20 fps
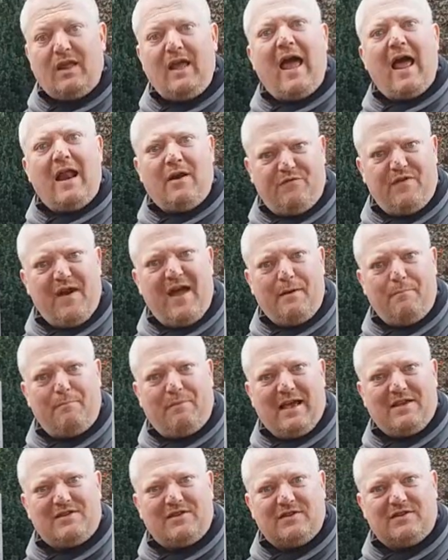and very
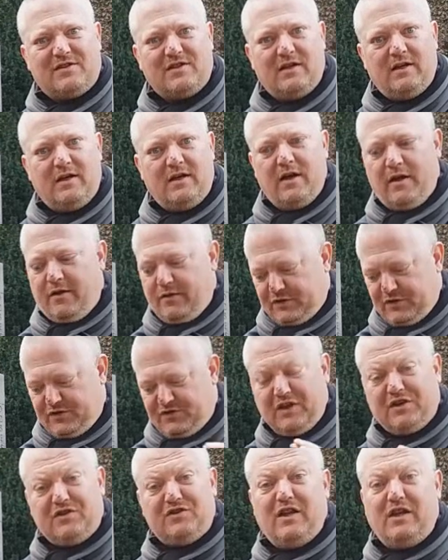pleasant. The
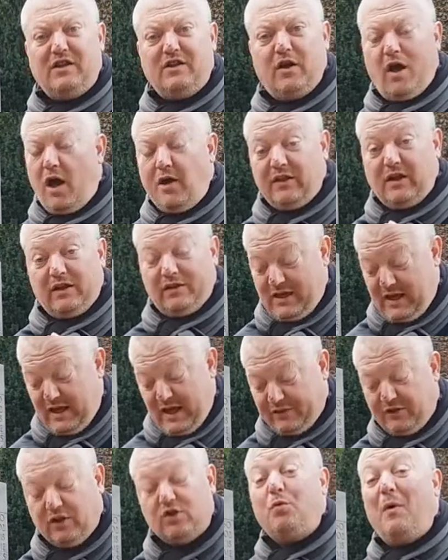
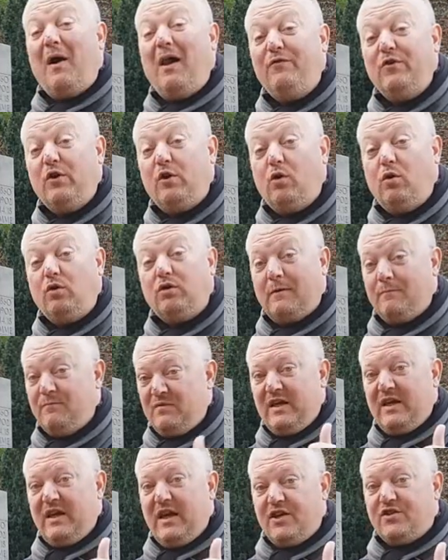12-year-old
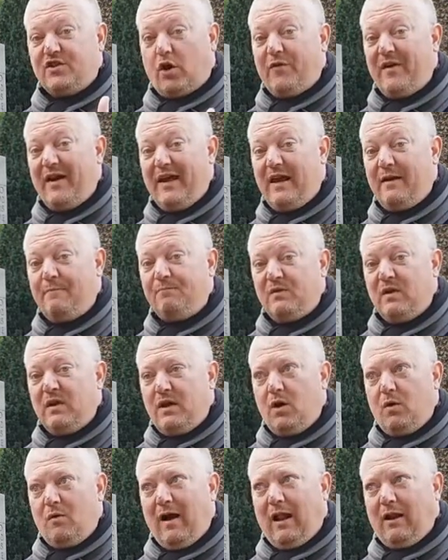is already,
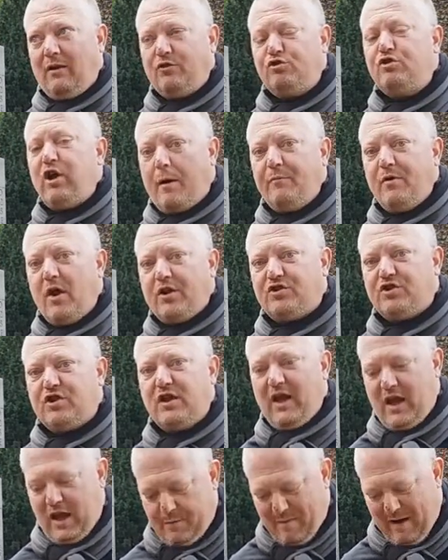well, top-notch
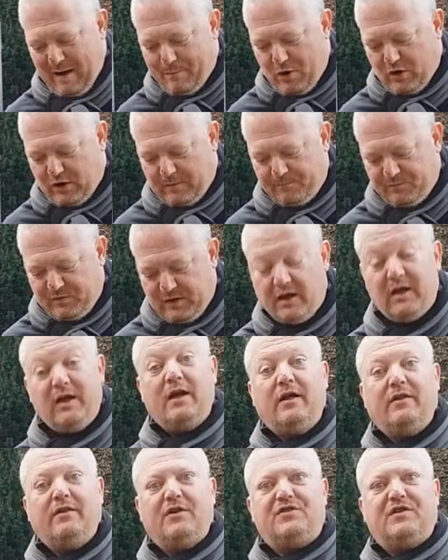in my book.
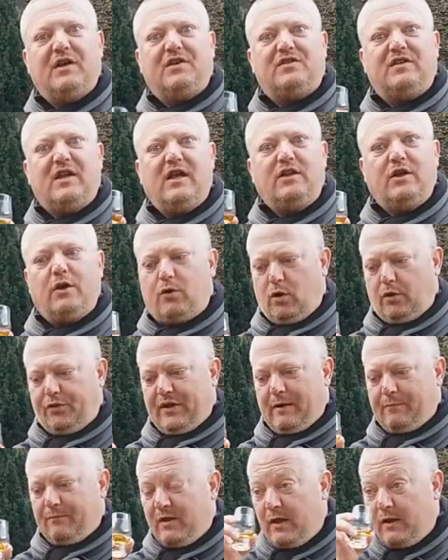The 16-year-old
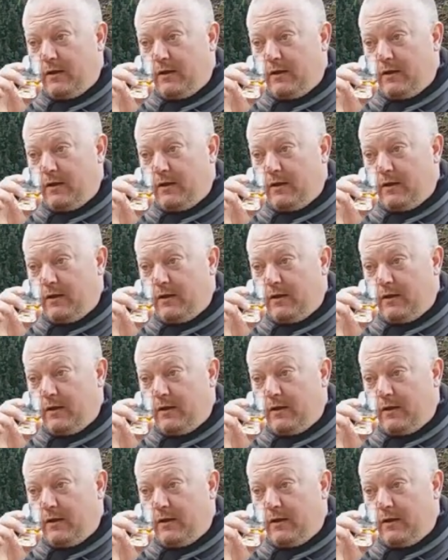then,